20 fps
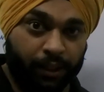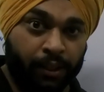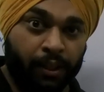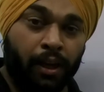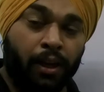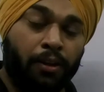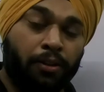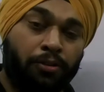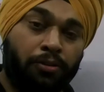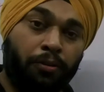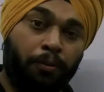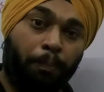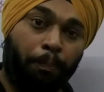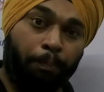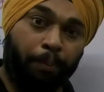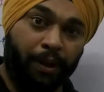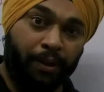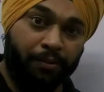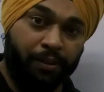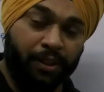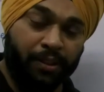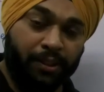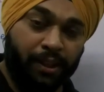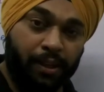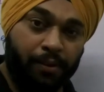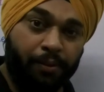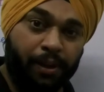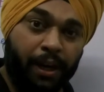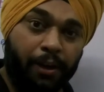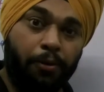So previously we
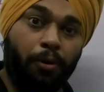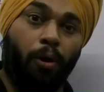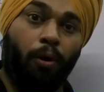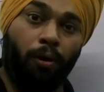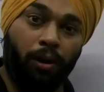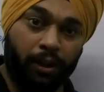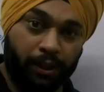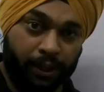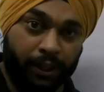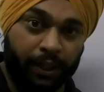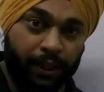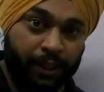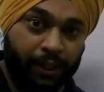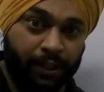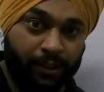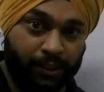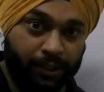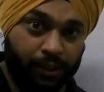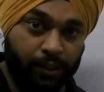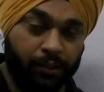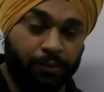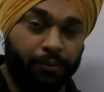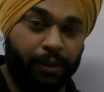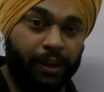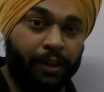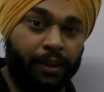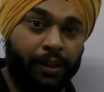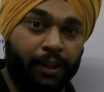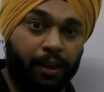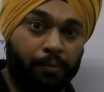had already discussed when it
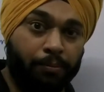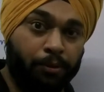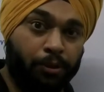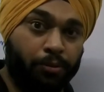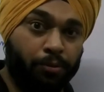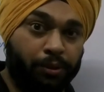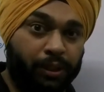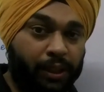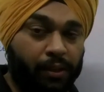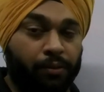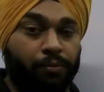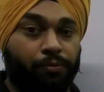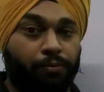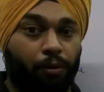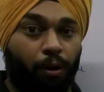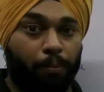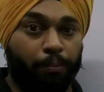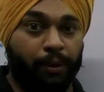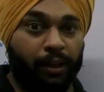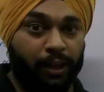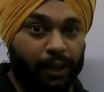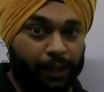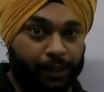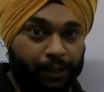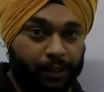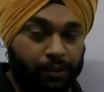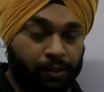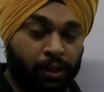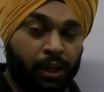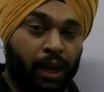comes to the informal letter,
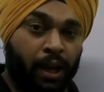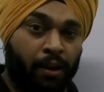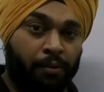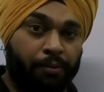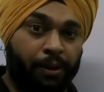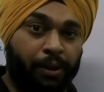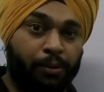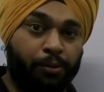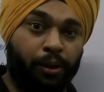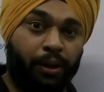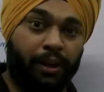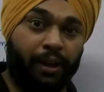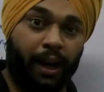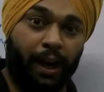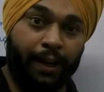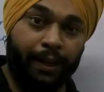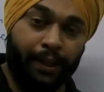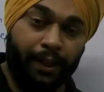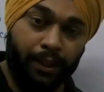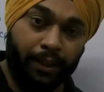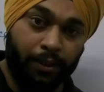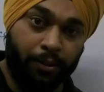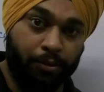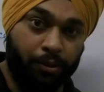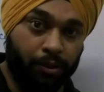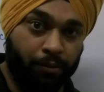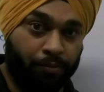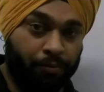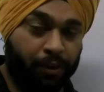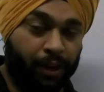when you are writing to your
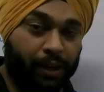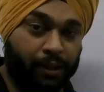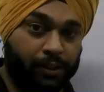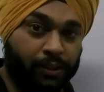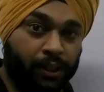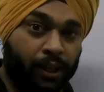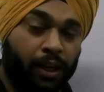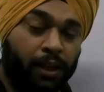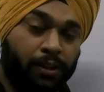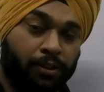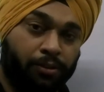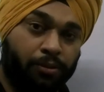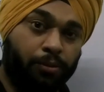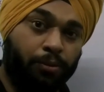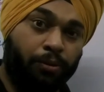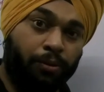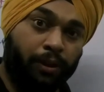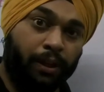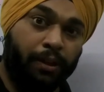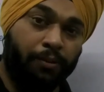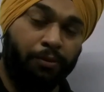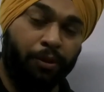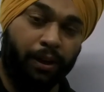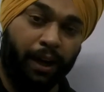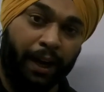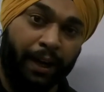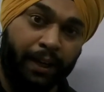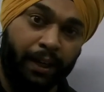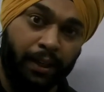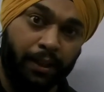friends. So if you're
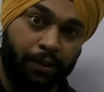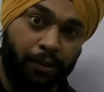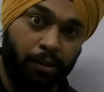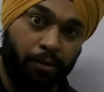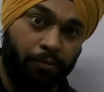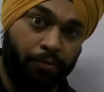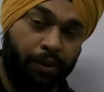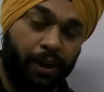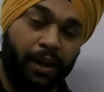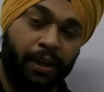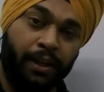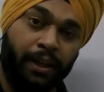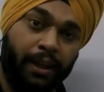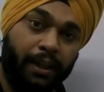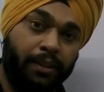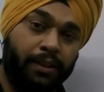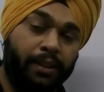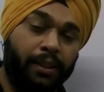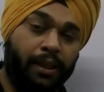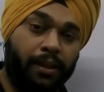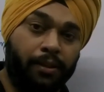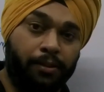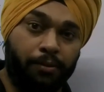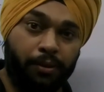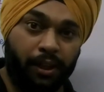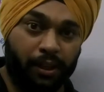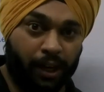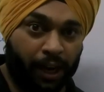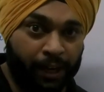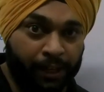writing to your friend, in the end you will
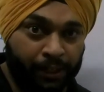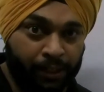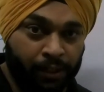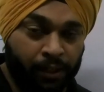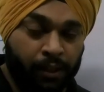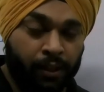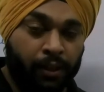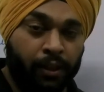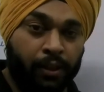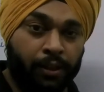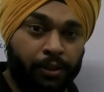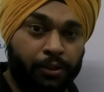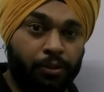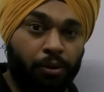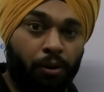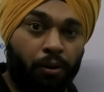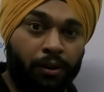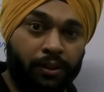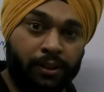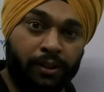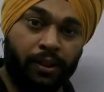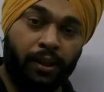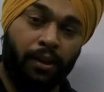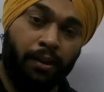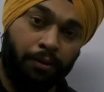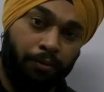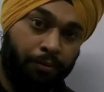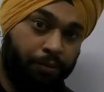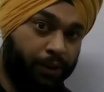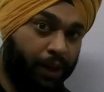write yours
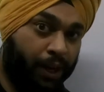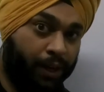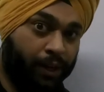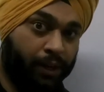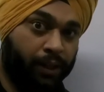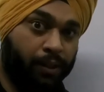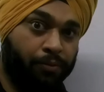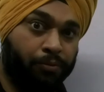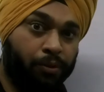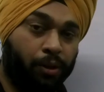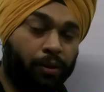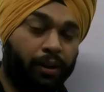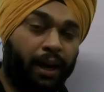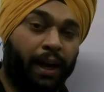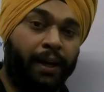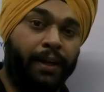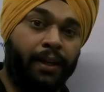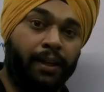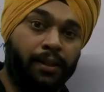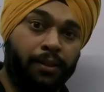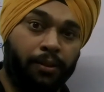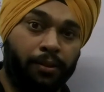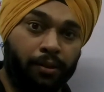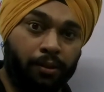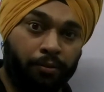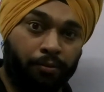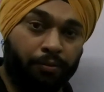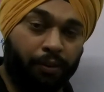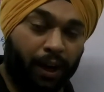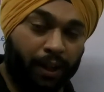friend. If you're writing to your
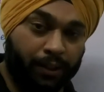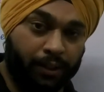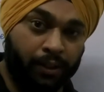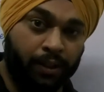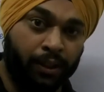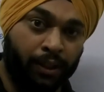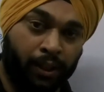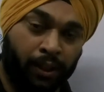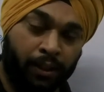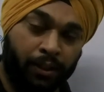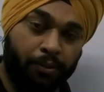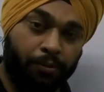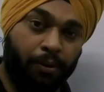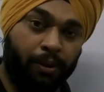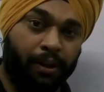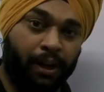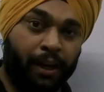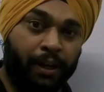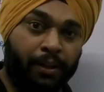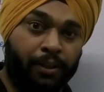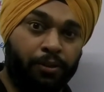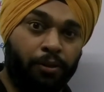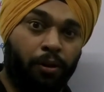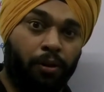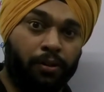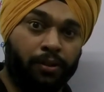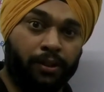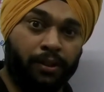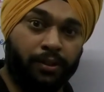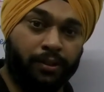father, you will write yours
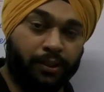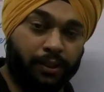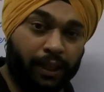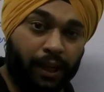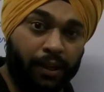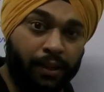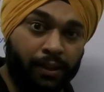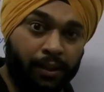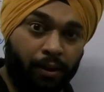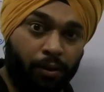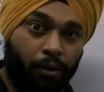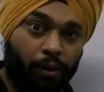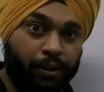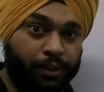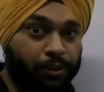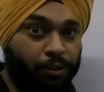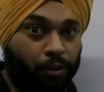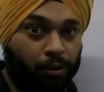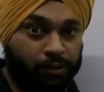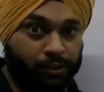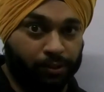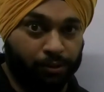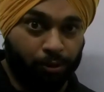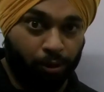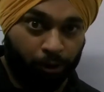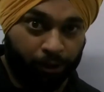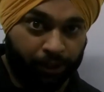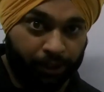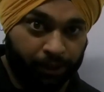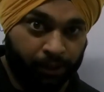son or yours
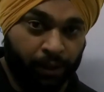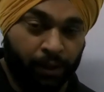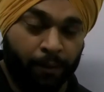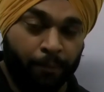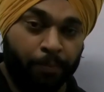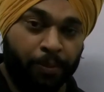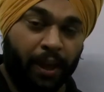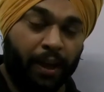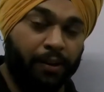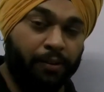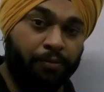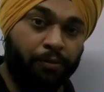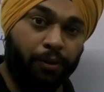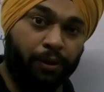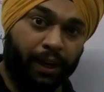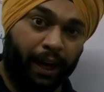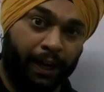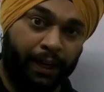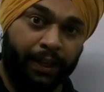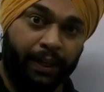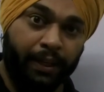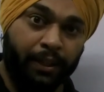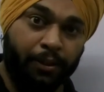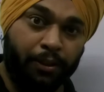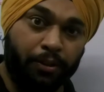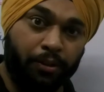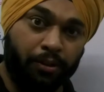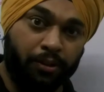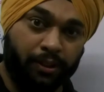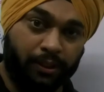daughter. And if you're writing to your
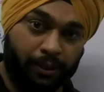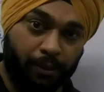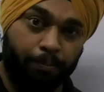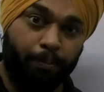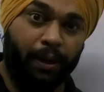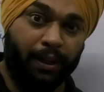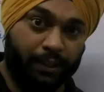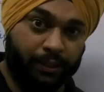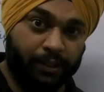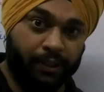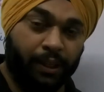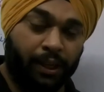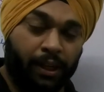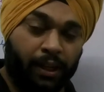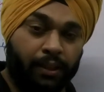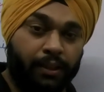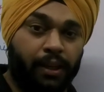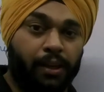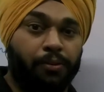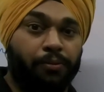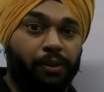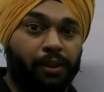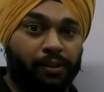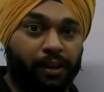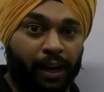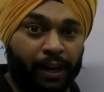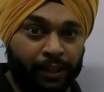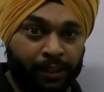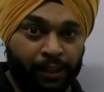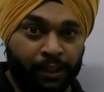siblings, then you will
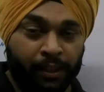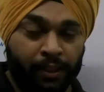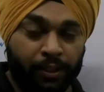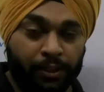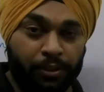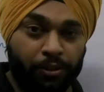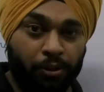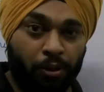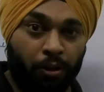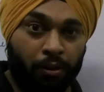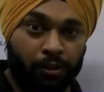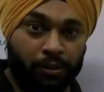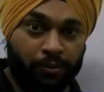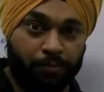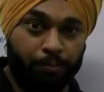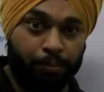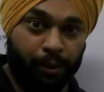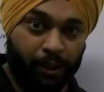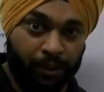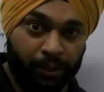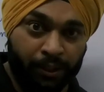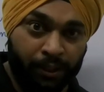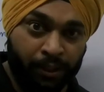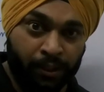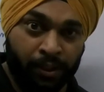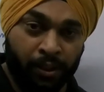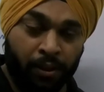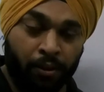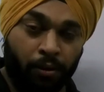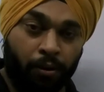write yours brother
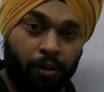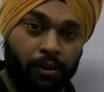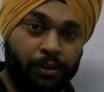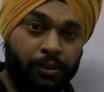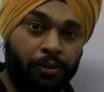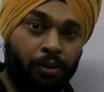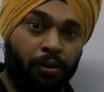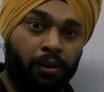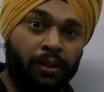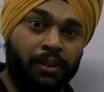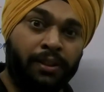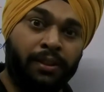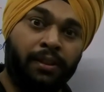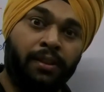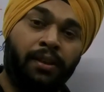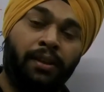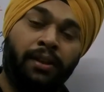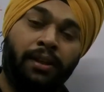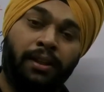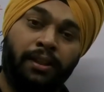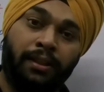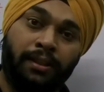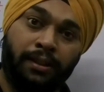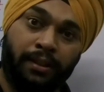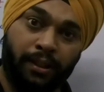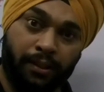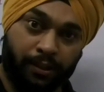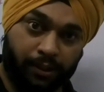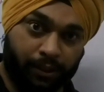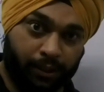or yours
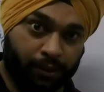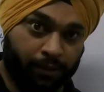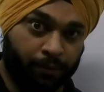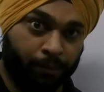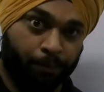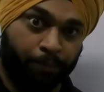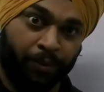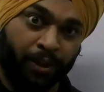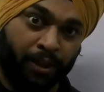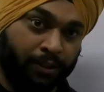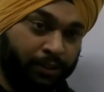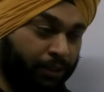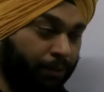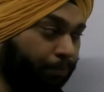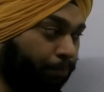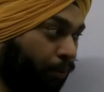sister. Simple.